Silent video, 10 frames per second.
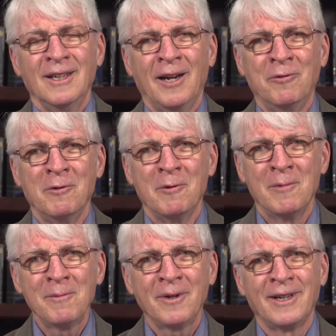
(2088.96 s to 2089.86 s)
And we
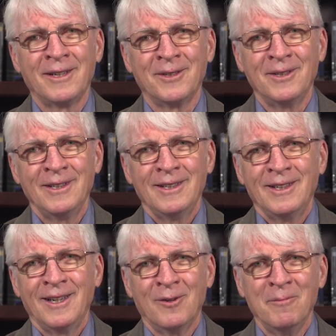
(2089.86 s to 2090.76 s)
remember how
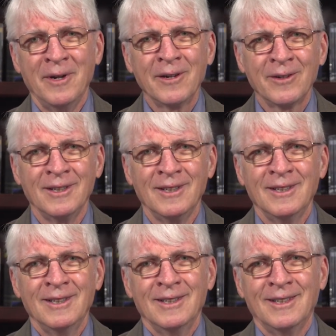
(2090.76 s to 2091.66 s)
how
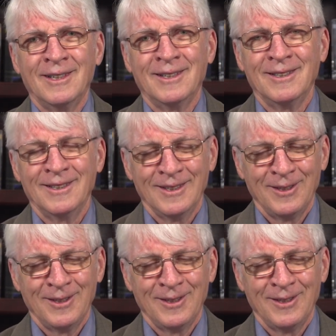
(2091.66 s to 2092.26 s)
Mary, warned